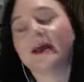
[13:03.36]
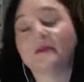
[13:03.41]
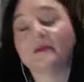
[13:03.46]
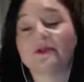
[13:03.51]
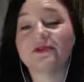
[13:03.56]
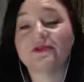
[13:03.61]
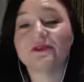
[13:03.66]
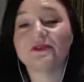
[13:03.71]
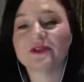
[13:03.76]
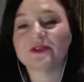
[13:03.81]

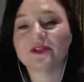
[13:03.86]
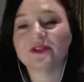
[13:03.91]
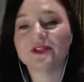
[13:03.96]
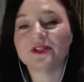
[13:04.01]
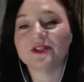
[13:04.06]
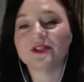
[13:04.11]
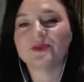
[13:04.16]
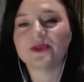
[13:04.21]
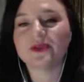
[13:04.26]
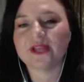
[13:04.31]
through
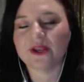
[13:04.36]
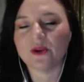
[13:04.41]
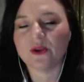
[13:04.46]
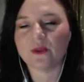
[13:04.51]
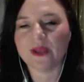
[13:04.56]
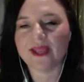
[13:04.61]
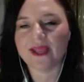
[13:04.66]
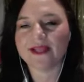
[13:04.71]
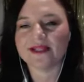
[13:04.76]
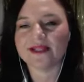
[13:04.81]
acknowledgement and
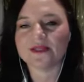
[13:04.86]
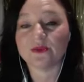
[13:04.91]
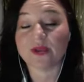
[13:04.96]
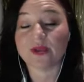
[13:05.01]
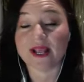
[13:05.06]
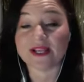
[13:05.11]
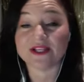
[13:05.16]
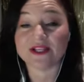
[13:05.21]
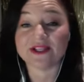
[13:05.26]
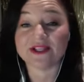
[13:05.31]
awareness, what
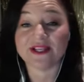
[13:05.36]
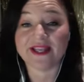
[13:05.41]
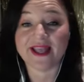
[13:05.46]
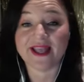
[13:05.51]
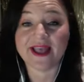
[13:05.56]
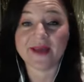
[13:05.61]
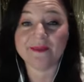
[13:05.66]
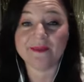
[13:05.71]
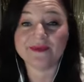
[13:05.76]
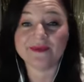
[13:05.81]
actually
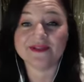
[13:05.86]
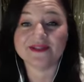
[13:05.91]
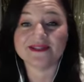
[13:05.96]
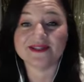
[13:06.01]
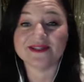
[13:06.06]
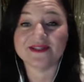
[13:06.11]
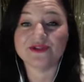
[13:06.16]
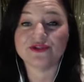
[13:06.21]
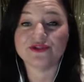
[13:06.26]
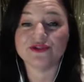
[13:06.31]
happens
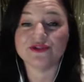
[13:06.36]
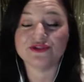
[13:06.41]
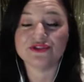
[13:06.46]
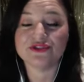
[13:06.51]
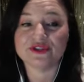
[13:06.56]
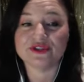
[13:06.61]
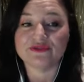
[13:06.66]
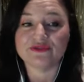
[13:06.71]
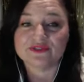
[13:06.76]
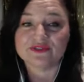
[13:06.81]
is you
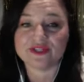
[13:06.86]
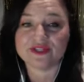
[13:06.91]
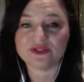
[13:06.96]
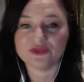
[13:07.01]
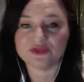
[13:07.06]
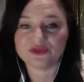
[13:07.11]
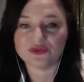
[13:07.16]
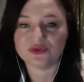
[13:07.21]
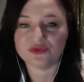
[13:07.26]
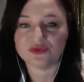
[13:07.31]
shift
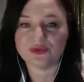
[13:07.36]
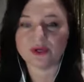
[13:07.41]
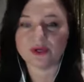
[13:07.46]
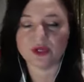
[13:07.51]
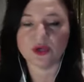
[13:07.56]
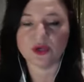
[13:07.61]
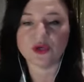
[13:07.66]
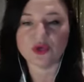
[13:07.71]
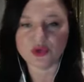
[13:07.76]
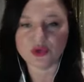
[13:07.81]
into a
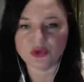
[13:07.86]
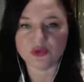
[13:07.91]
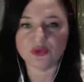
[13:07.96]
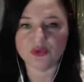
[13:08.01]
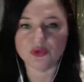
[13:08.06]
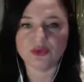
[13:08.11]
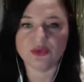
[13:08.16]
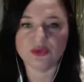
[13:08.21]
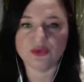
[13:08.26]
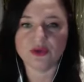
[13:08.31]

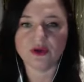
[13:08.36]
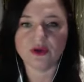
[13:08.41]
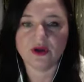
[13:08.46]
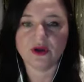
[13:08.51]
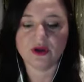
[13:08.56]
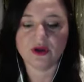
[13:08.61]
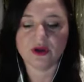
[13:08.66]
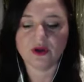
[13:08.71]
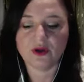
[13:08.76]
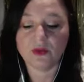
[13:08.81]
new
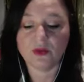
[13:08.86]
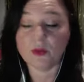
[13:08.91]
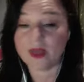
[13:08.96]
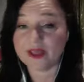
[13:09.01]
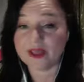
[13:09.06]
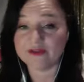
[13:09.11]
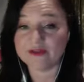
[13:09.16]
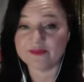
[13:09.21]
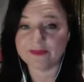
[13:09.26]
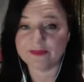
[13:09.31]

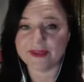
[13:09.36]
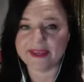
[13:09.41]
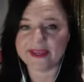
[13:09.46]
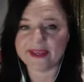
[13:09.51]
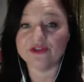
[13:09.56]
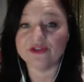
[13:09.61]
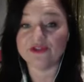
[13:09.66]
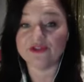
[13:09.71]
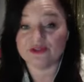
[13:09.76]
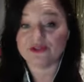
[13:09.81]
way of
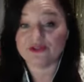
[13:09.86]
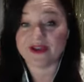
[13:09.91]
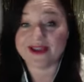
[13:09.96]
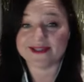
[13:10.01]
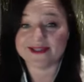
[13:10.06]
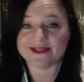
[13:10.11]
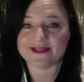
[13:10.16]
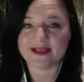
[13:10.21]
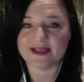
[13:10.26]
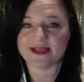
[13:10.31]
being. You
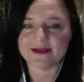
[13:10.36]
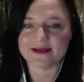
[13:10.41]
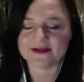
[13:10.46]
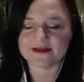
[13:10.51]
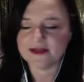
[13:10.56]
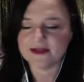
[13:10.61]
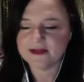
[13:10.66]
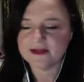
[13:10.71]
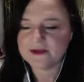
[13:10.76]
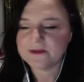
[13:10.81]
transcend.
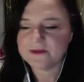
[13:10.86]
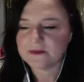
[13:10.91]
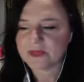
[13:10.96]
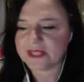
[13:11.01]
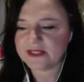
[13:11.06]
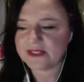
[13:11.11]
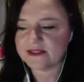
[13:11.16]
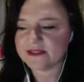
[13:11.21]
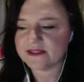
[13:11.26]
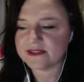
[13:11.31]

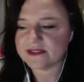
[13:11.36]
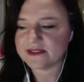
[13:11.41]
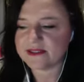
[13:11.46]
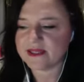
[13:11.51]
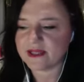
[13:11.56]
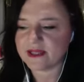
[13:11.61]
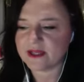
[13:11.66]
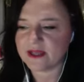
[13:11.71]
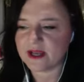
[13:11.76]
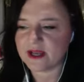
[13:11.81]
And
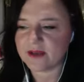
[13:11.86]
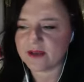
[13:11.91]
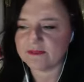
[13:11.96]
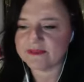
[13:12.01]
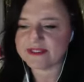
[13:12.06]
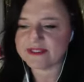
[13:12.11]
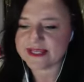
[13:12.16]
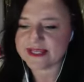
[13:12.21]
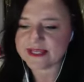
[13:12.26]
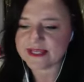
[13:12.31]
I'm
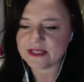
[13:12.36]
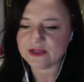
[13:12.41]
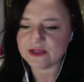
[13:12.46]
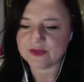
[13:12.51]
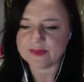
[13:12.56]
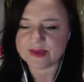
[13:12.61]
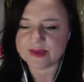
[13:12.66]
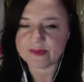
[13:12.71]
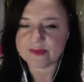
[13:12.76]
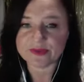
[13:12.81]
seeing a lot
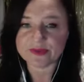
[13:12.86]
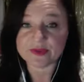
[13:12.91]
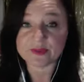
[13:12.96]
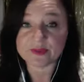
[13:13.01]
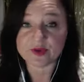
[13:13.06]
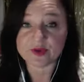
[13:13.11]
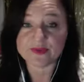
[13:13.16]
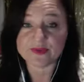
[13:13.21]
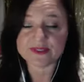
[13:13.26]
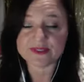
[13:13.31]
of people at the
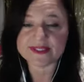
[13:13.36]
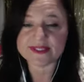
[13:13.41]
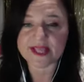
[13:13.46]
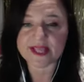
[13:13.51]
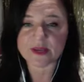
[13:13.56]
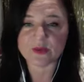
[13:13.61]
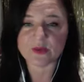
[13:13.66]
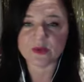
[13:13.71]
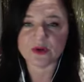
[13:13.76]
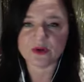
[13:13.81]
moment
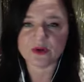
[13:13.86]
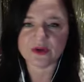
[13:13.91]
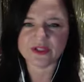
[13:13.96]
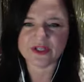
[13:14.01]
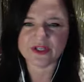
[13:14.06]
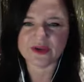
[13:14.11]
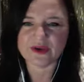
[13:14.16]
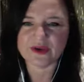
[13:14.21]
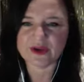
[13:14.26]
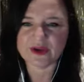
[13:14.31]
saying, well, you
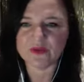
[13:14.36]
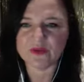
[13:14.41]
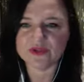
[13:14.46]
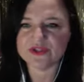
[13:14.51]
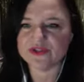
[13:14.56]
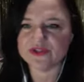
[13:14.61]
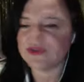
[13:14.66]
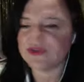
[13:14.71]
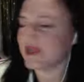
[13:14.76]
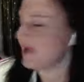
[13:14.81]
know, I want
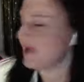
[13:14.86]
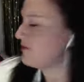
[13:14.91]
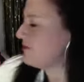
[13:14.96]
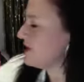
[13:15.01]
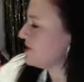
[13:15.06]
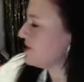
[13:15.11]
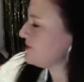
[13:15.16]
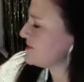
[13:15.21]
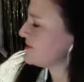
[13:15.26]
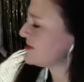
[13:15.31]
to get
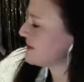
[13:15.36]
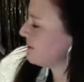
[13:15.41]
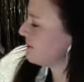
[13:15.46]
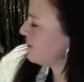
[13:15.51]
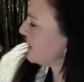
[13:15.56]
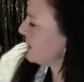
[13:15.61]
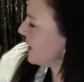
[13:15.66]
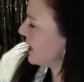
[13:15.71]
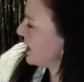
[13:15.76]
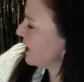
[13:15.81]
rid of
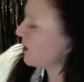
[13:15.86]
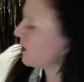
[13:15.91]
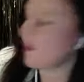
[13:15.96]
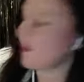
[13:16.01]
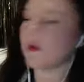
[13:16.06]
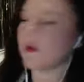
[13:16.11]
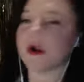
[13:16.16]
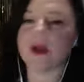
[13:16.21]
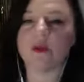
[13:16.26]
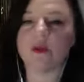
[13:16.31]
something
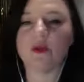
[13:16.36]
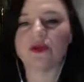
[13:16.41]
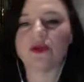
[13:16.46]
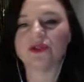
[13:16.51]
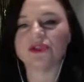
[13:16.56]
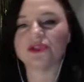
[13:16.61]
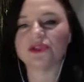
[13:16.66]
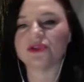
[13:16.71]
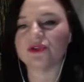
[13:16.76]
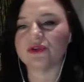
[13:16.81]
or I want
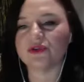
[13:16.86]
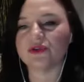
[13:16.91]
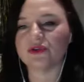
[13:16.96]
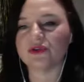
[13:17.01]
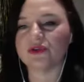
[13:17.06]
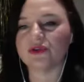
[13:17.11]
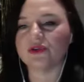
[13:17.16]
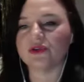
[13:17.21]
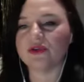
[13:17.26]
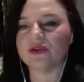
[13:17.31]

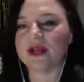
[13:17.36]
to